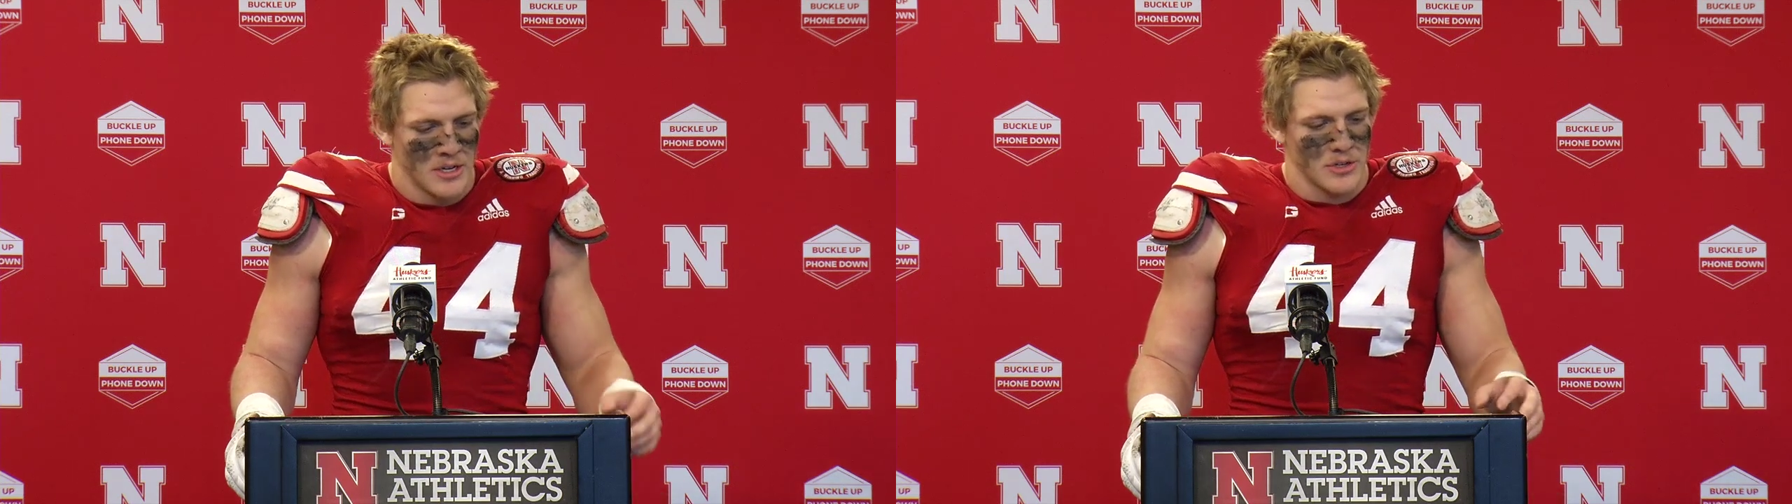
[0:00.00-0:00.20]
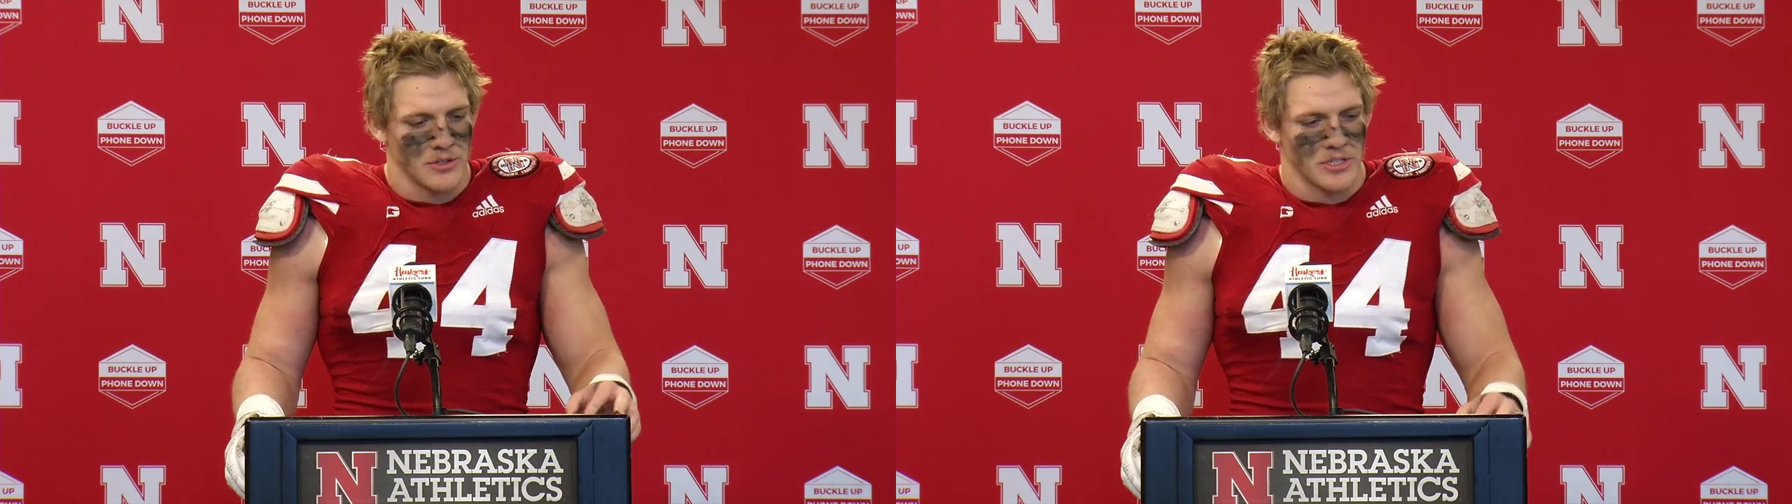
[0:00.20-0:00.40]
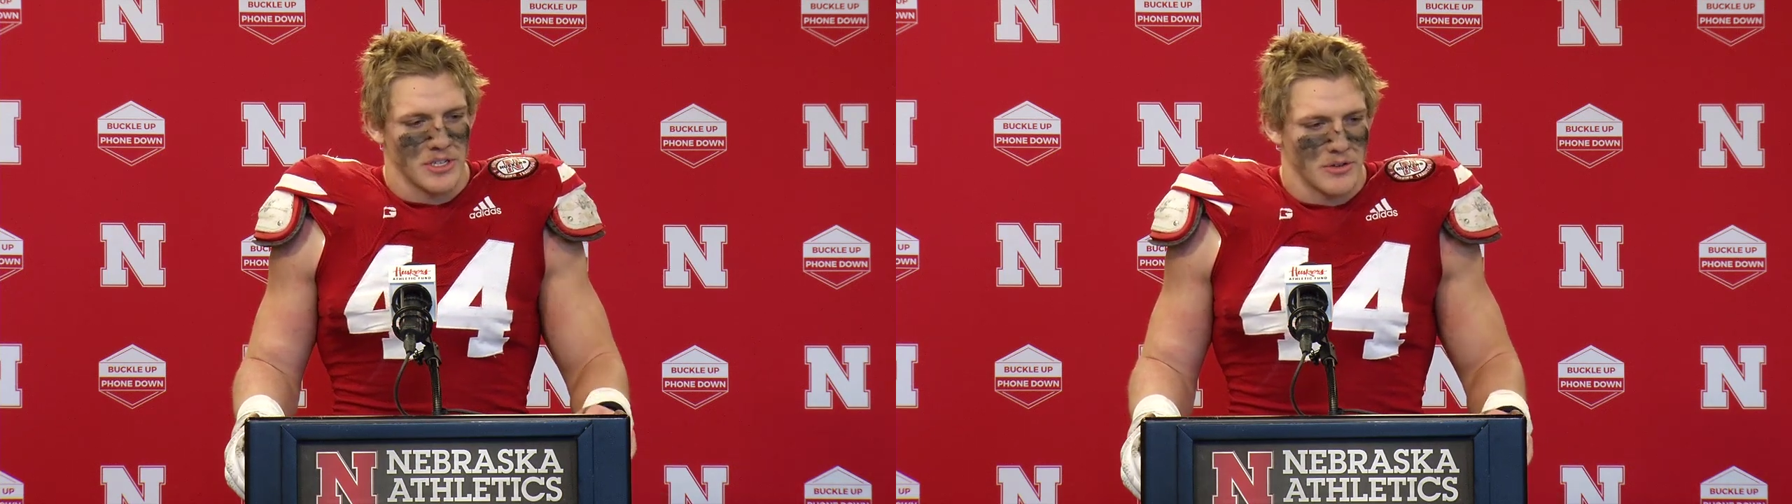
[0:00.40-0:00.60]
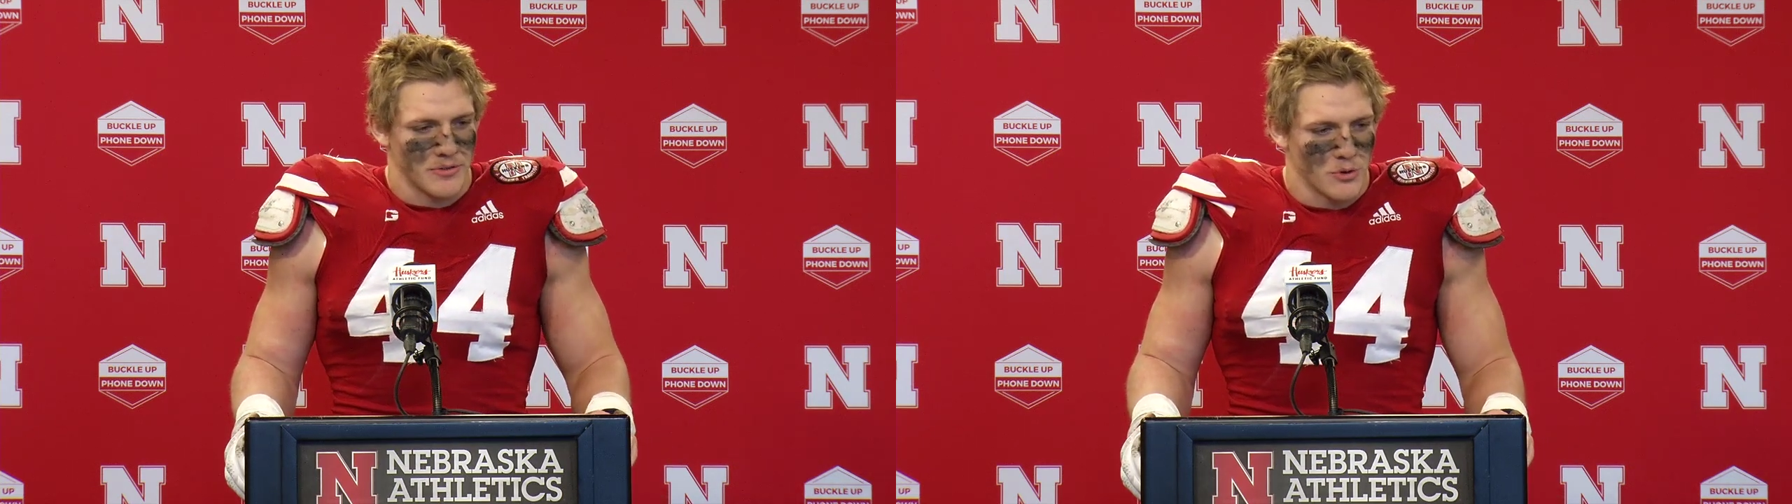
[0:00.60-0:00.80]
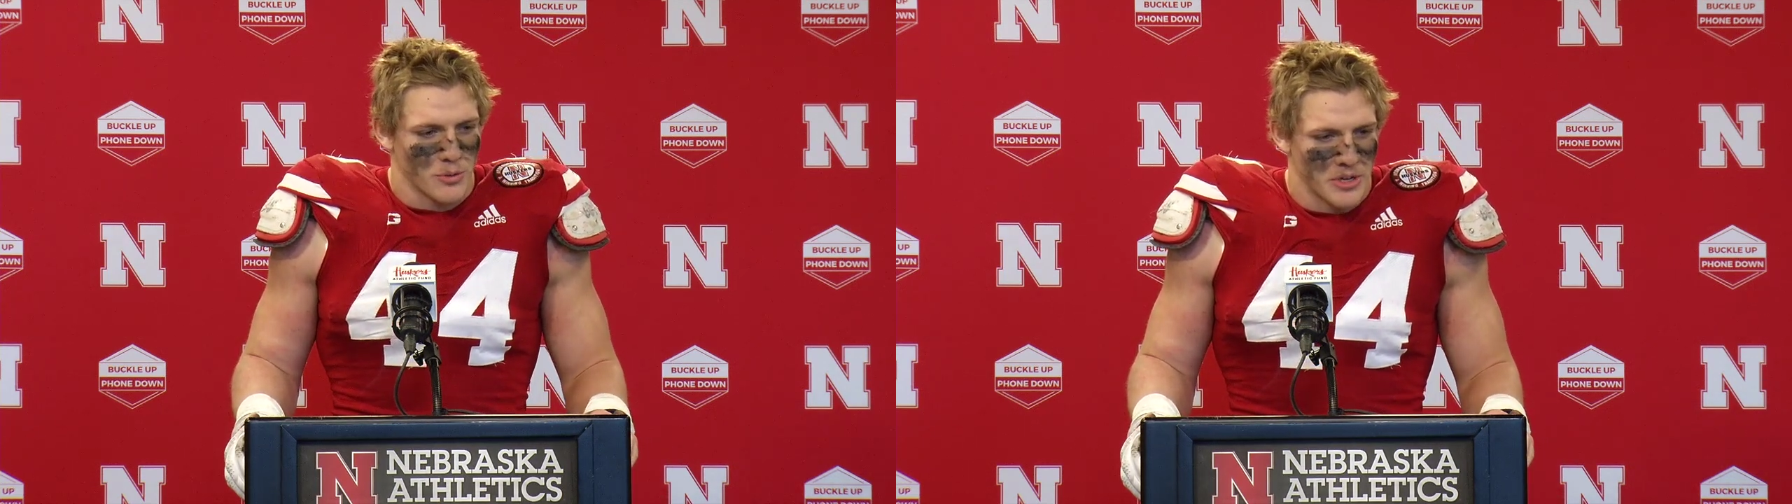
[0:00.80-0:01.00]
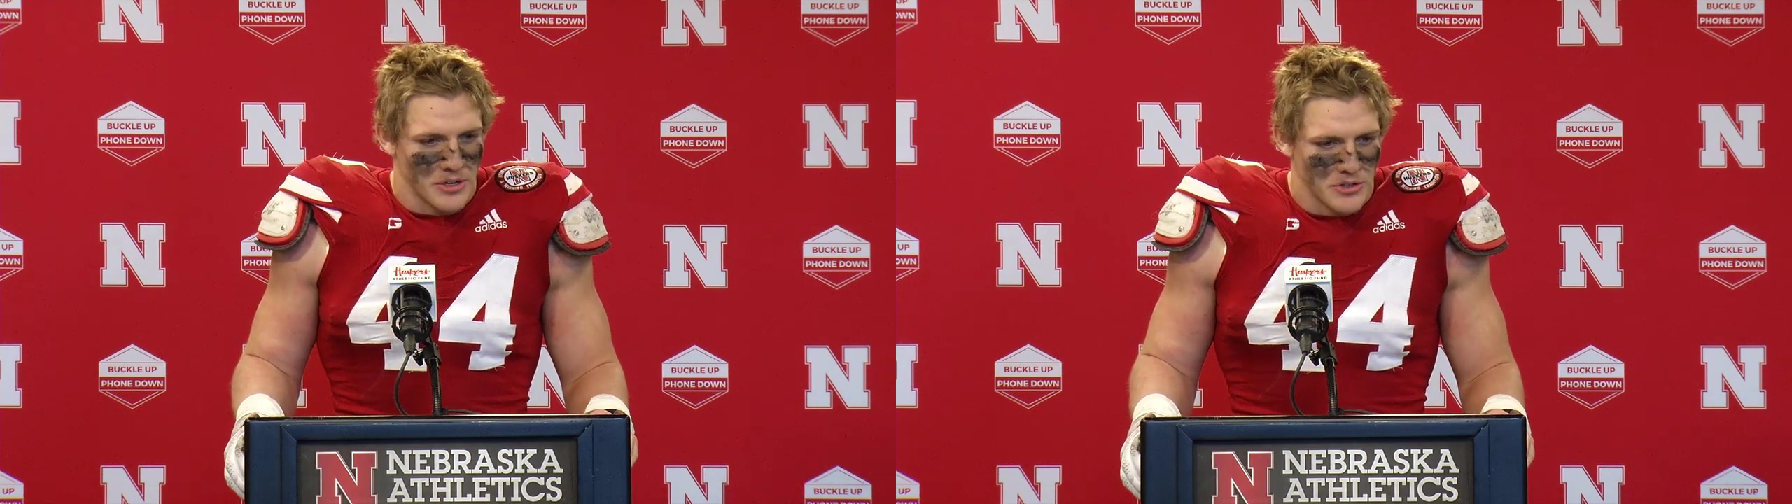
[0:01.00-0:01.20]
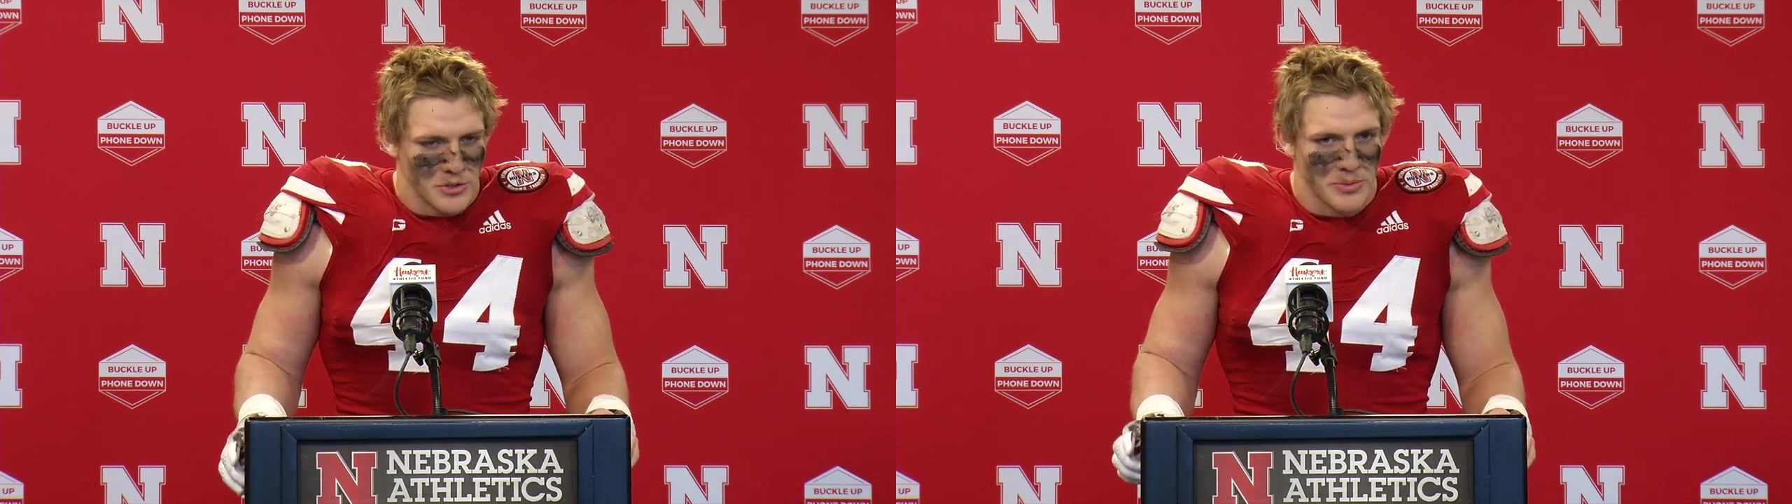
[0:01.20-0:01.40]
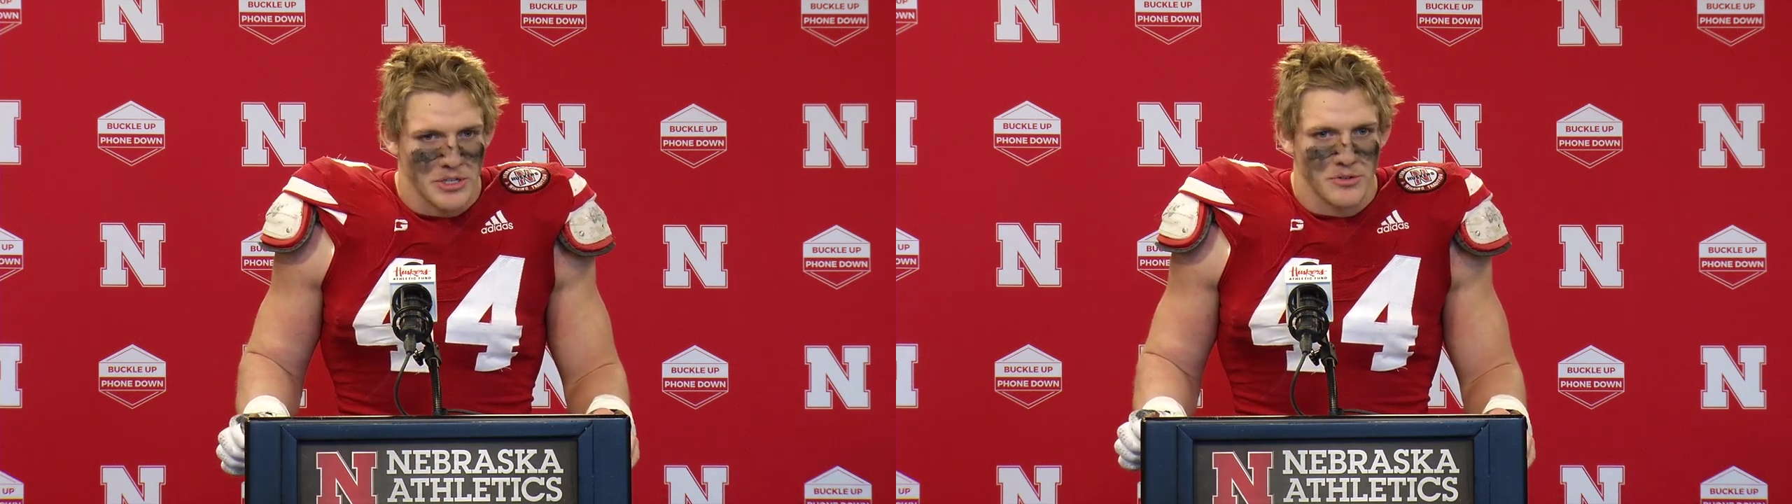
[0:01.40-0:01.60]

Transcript: turns into a four-minute or two-minute